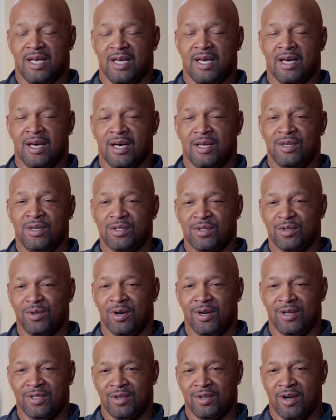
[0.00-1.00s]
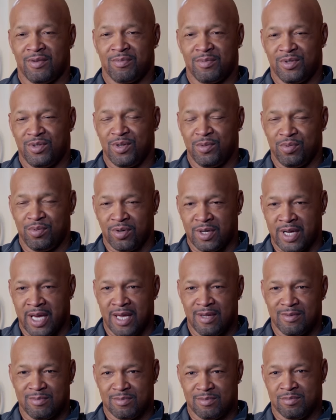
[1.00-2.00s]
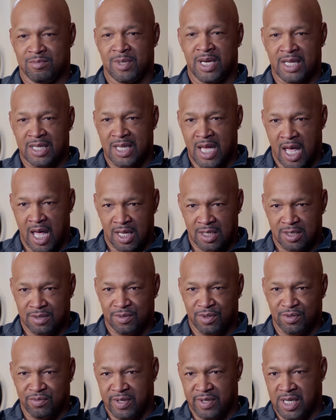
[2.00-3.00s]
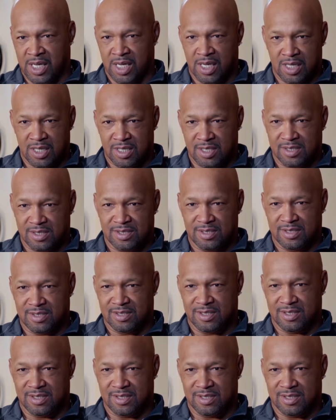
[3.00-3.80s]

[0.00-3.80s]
Uh, Houston Oilers offered me $2.8 million for three years.